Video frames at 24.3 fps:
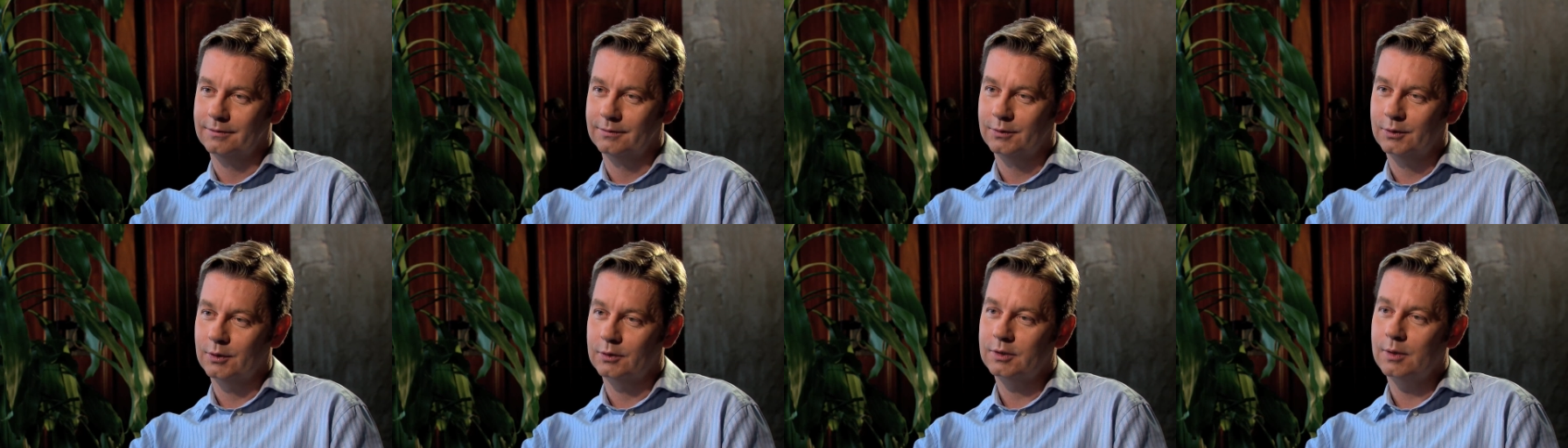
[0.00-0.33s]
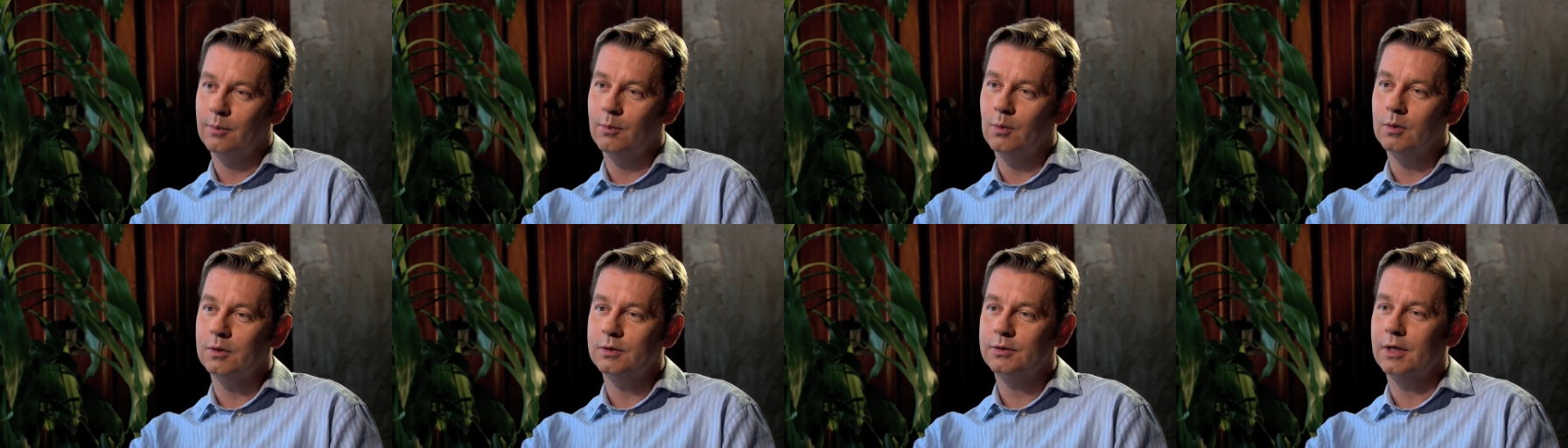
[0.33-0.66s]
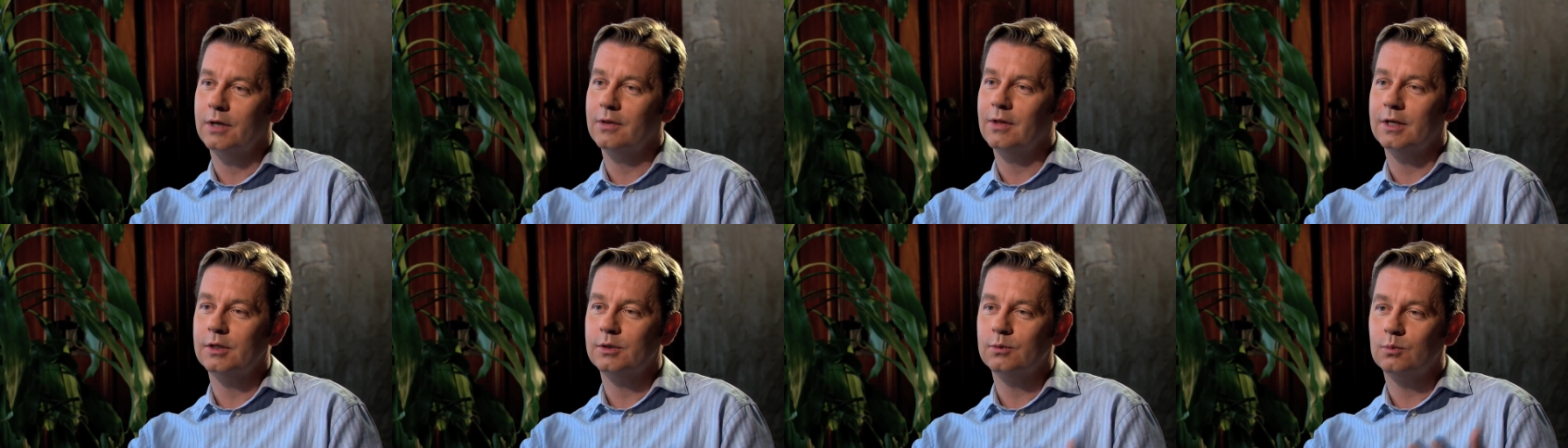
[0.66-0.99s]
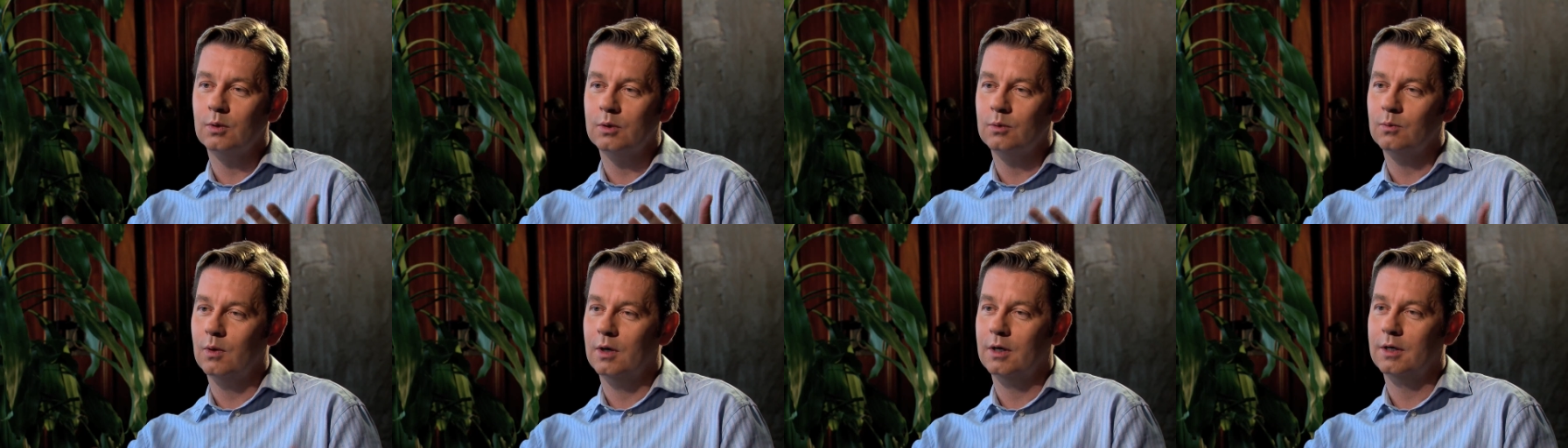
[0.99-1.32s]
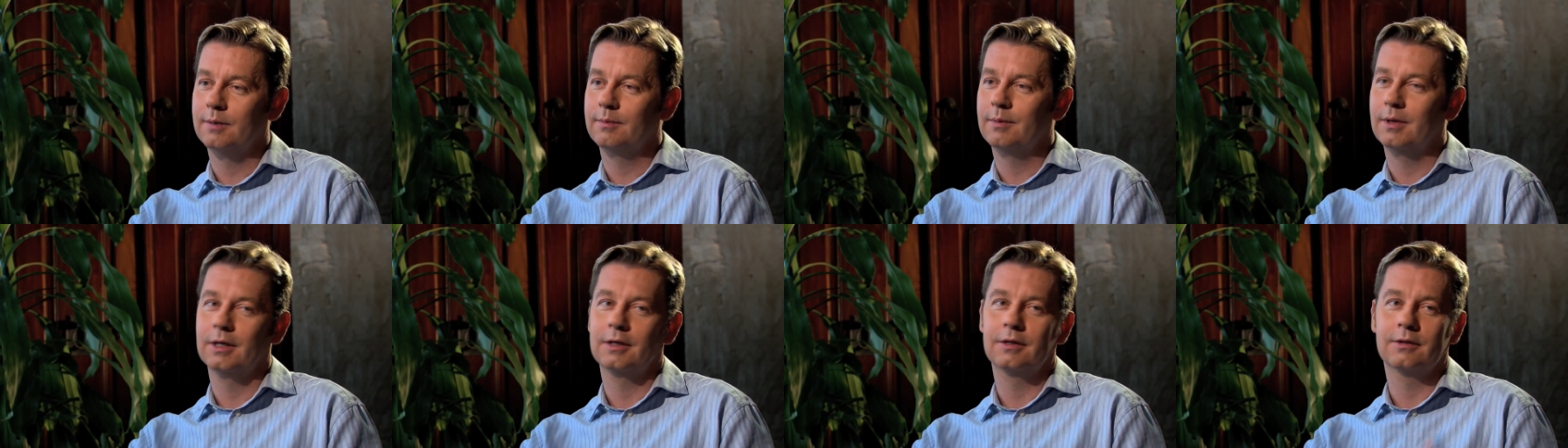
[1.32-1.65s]
That's so someone will way. say that's one
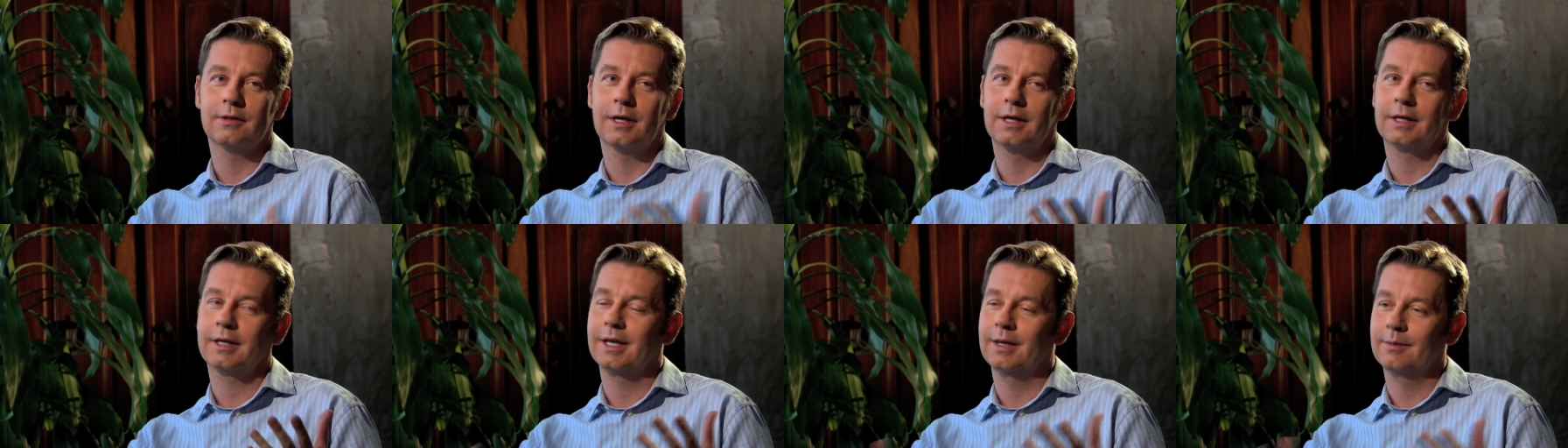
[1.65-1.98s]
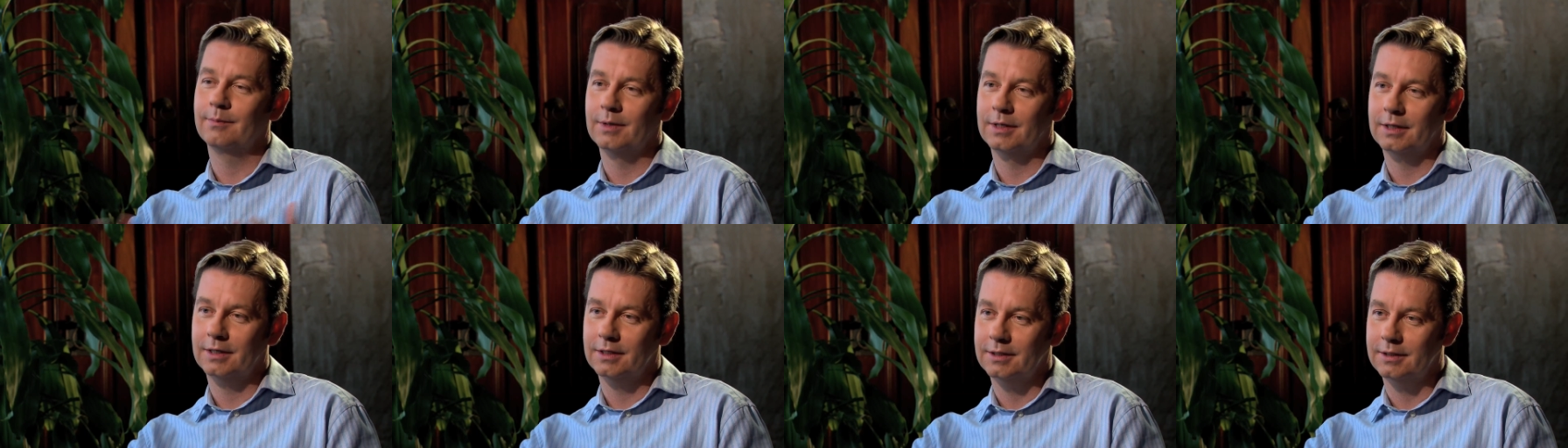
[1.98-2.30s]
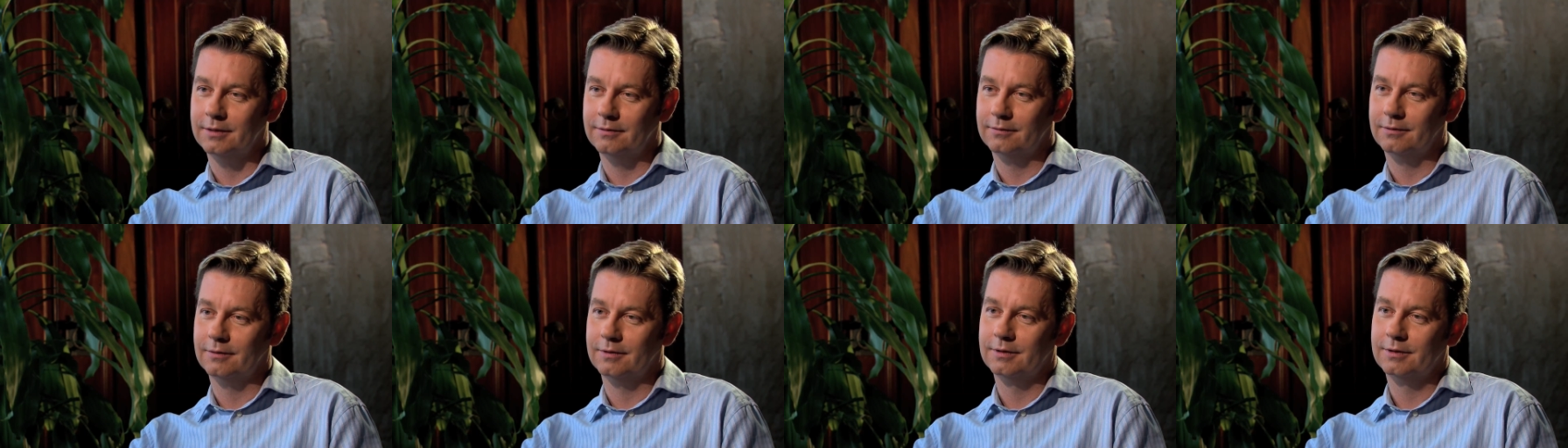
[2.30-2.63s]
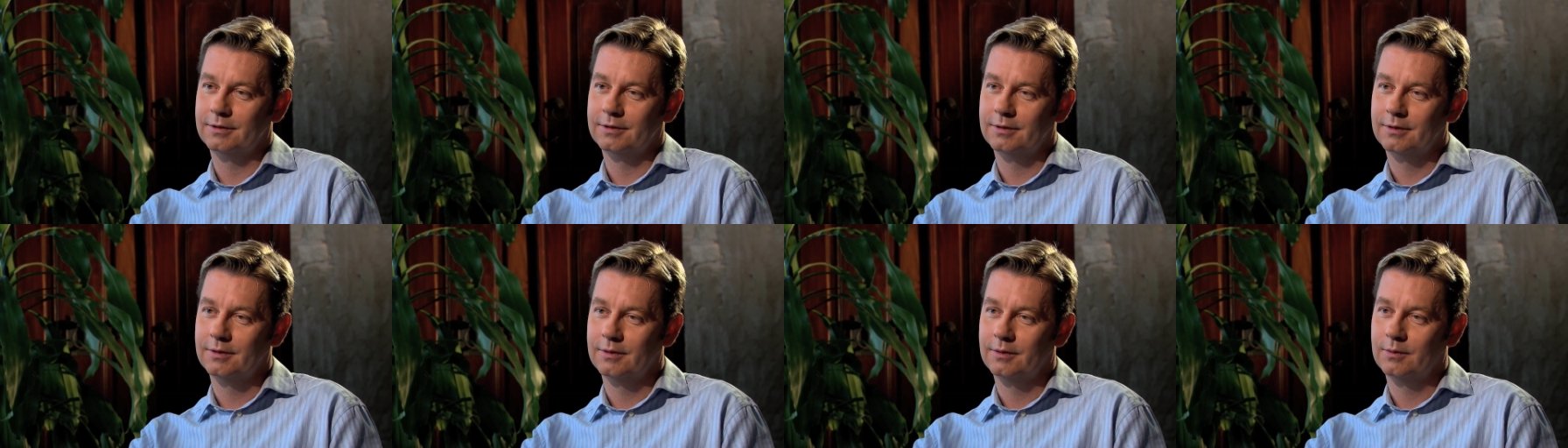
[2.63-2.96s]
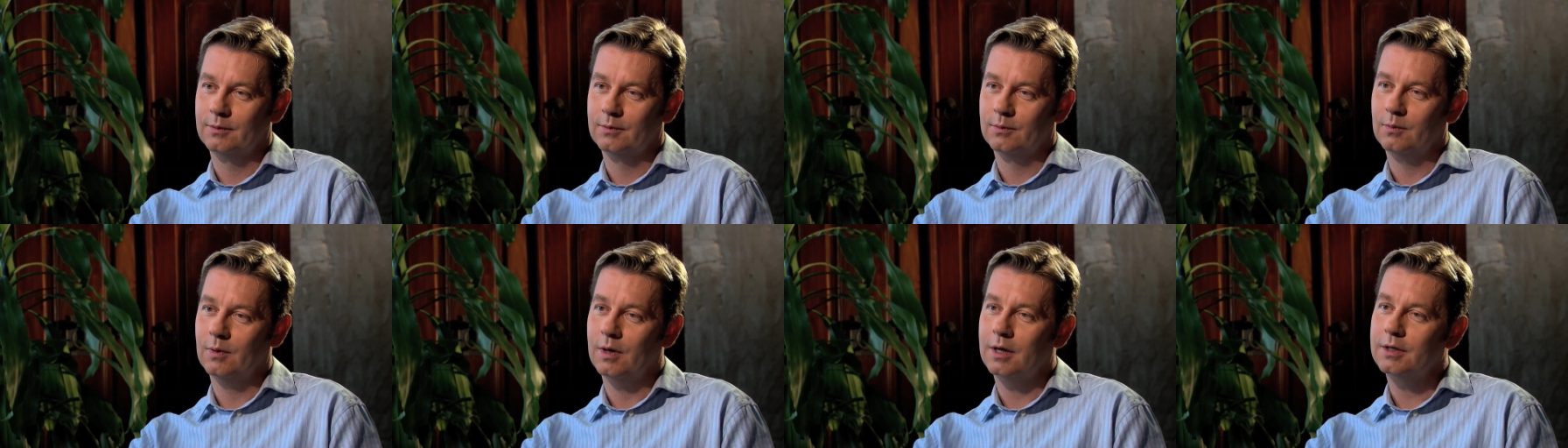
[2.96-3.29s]
water bottle. That can't make a difference.
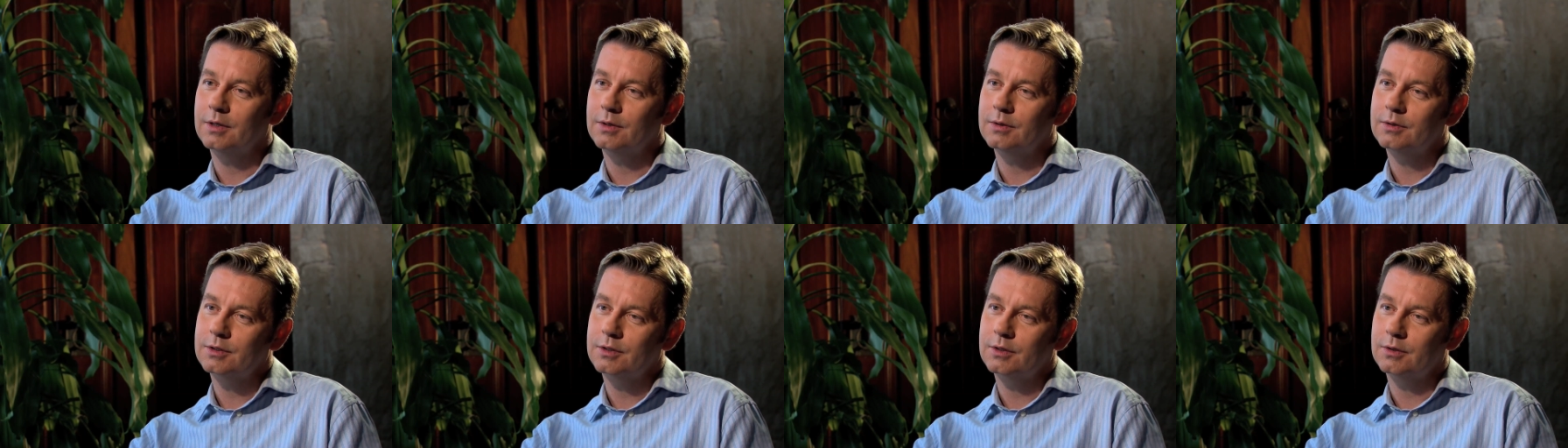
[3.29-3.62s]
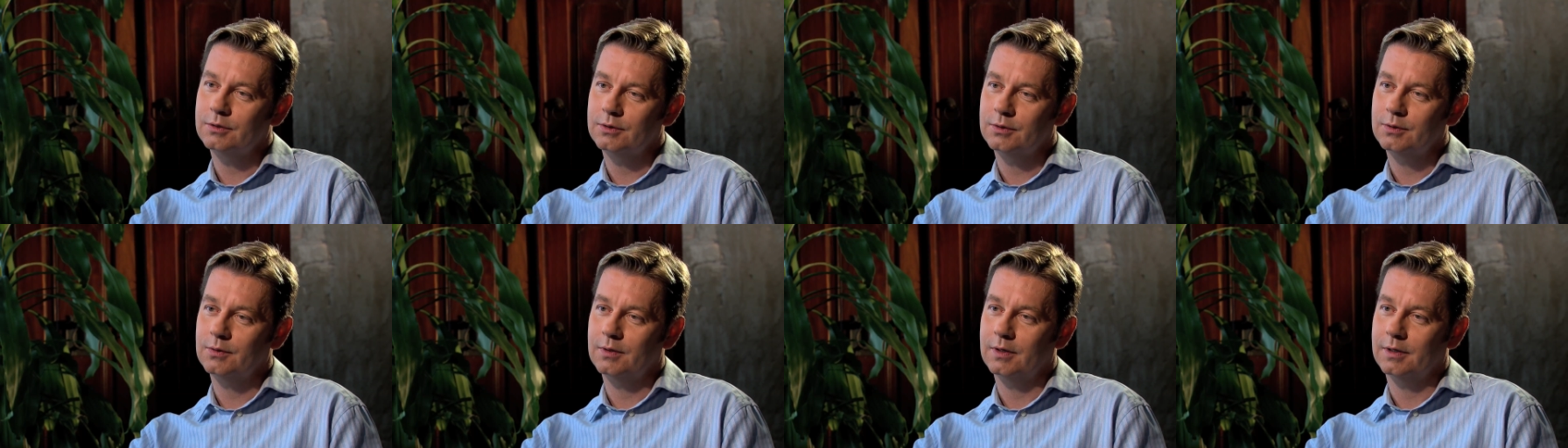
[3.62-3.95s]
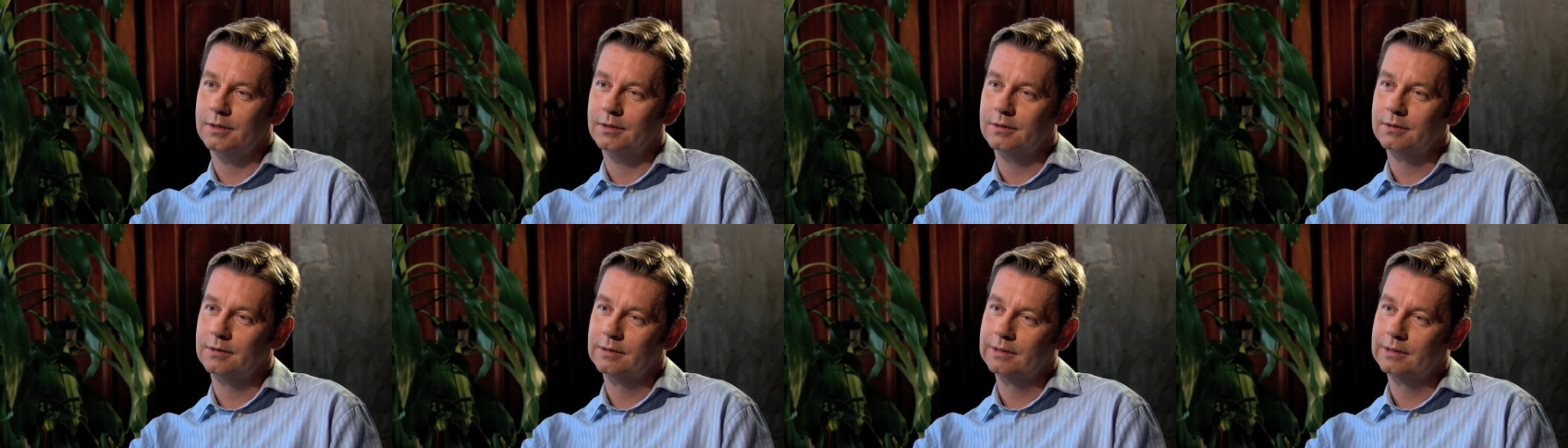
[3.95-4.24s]
Why um, do you um, still do that?